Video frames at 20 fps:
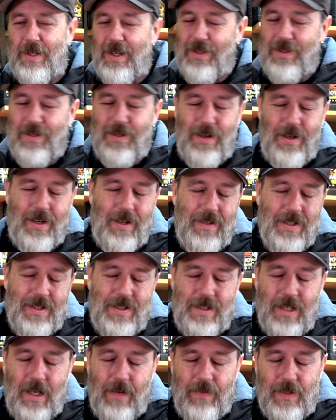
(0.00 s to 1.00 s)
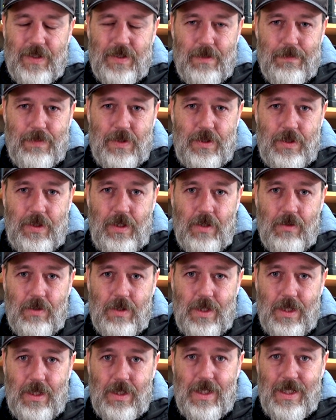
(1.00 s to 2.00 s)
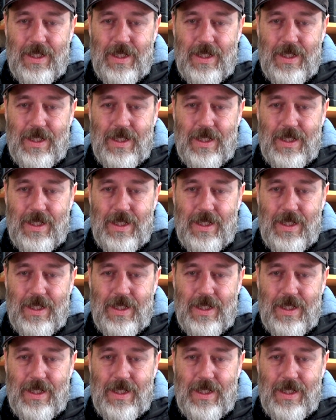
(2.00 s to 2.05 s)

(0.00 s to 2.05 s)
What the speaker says: a lot of the stuff, it's obscure